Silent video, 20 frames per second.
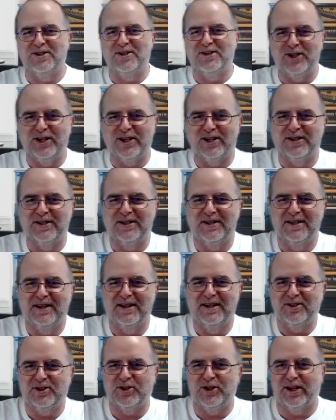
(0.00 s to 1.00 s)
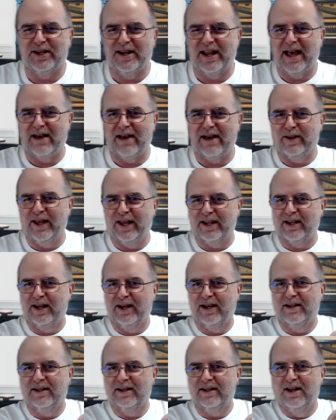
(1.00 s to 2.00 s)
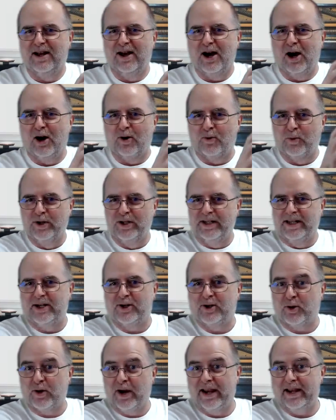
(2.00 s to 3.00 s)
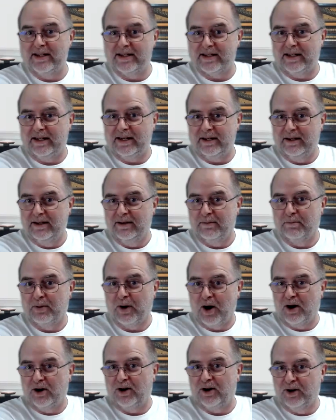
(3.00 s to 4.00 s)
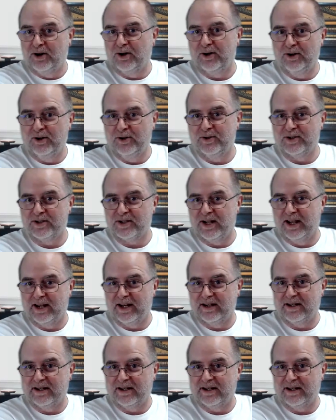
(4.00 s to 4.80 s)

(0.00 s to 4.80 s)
have like a really crazy partner who's like